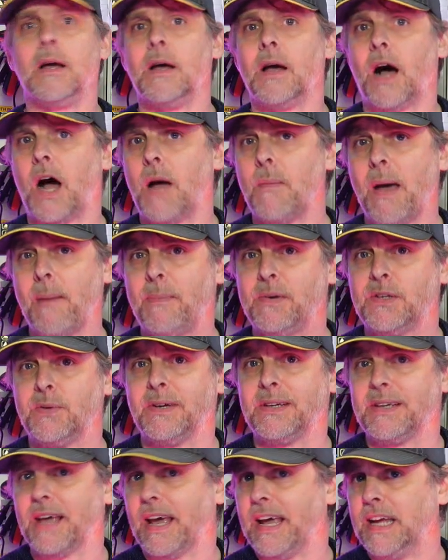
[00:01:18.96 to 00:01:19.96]
I'm happy to
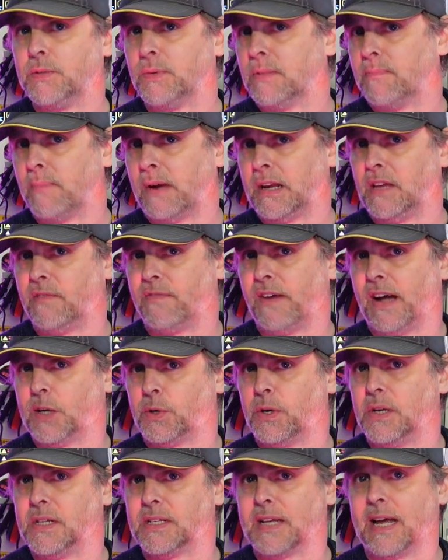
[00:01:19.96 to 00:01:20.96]
engage with
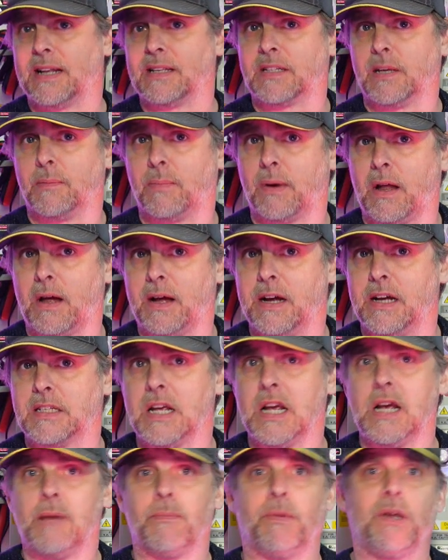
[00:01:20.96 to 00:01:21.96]
manufacturers and suppliers,
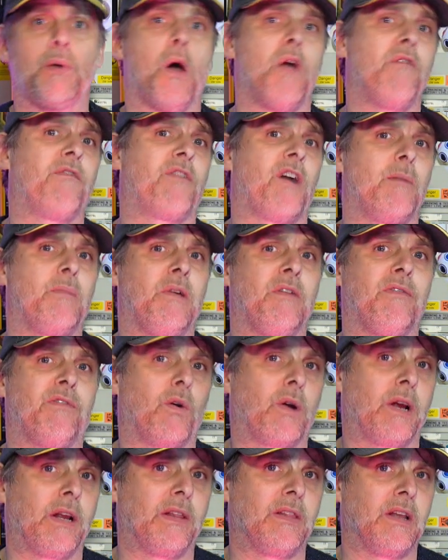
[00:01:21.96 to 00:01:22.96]
but you won't find me
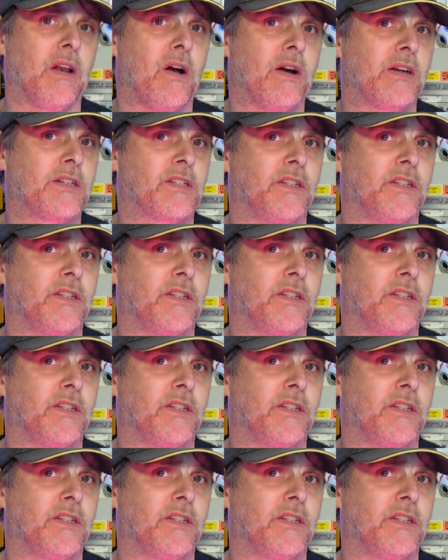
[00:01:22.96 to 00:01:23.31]
flogging the likes